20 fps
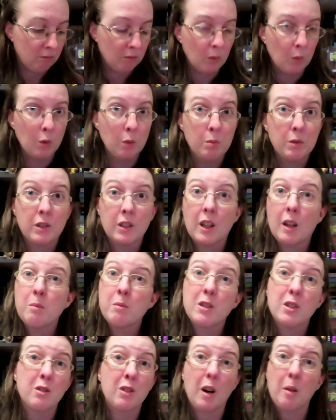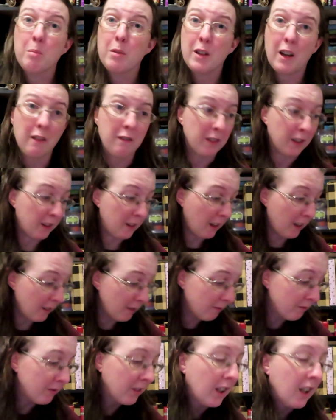whoops, I'm just dropping everything.